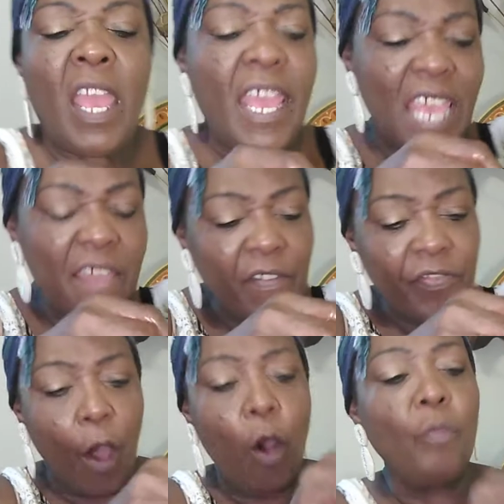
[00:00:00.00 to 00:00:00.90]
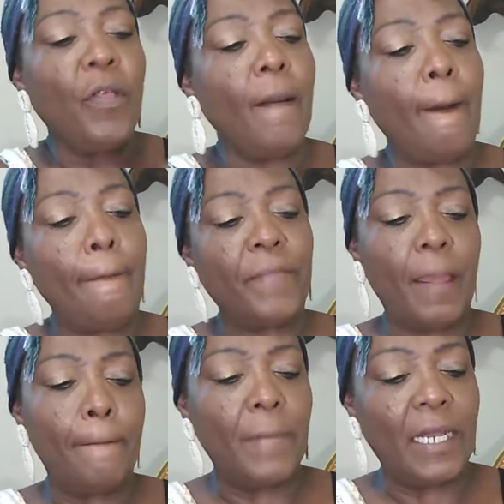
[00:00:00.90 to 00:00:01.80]
Even though
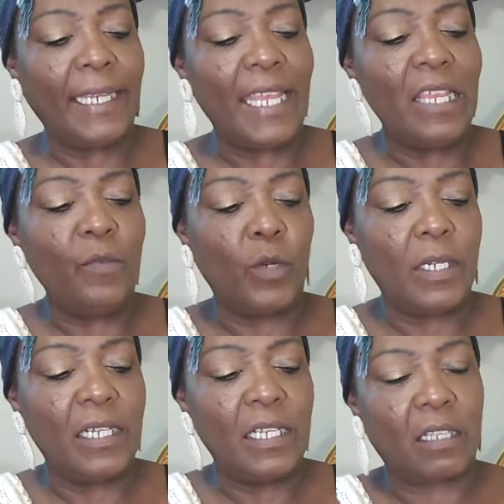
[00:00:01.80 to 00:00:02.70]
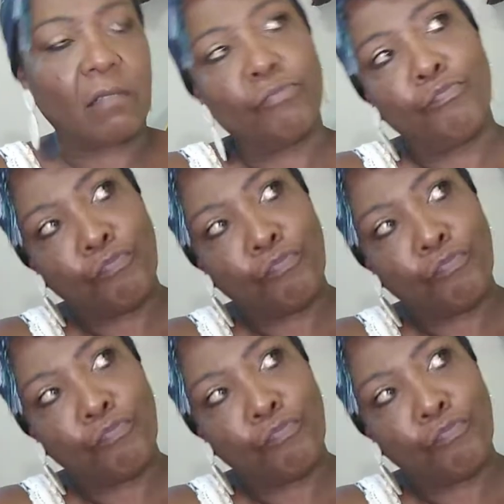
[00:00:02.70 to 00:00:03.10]
the money was,